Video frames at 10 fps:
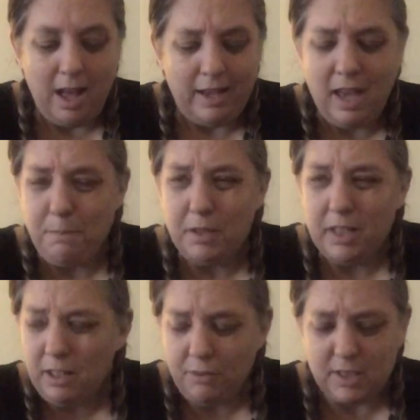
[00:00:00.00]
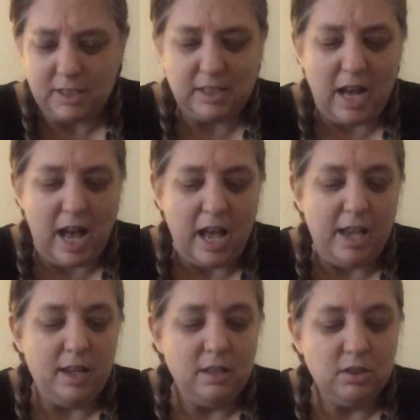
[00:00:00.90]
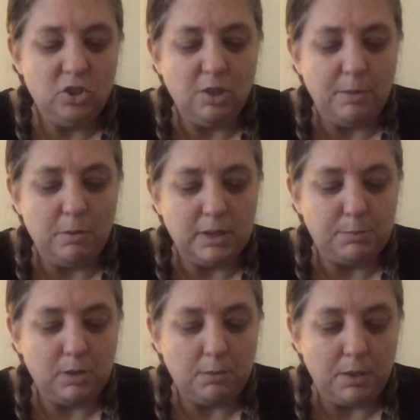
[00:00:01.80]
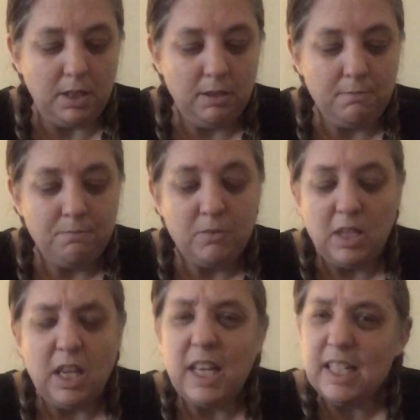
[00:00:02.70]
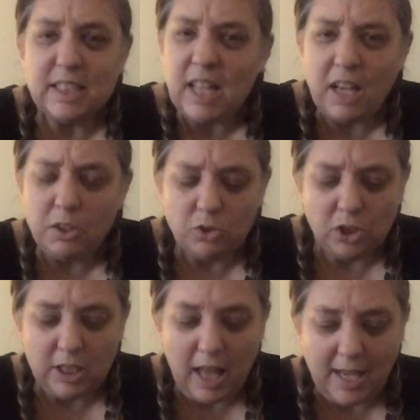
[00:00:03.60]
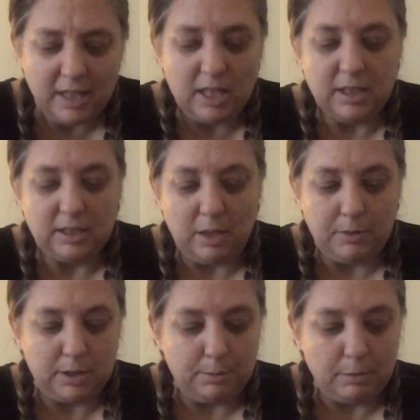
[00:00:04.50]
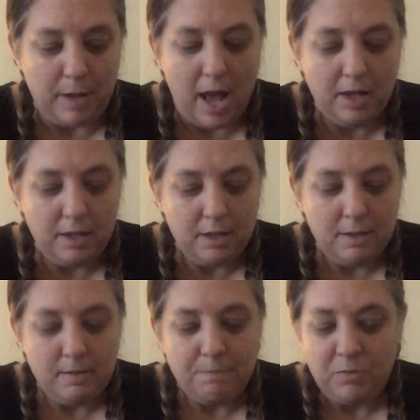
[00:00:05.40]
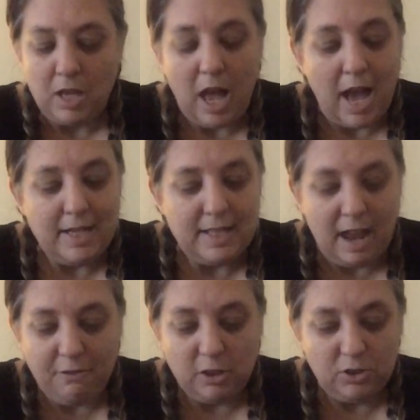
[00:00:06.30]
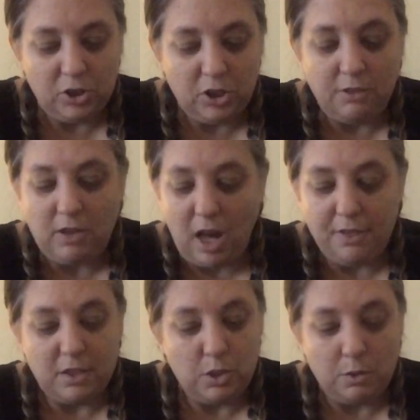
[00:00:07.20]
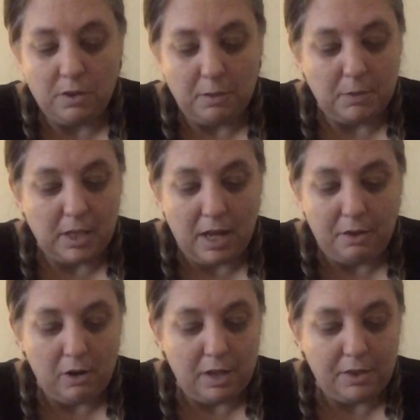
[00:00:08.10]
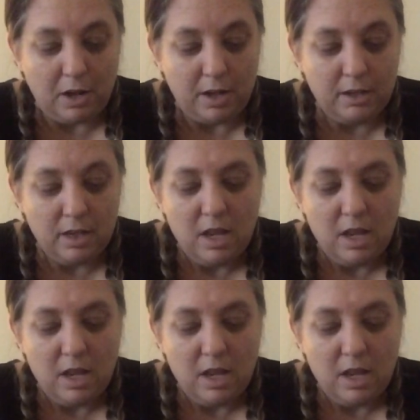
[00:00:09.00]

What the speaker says: "Can't believe this guy," Jimmy whispered to me. "He's not usually like this," I whispered back. I never should have gotten the two of them together, I thought.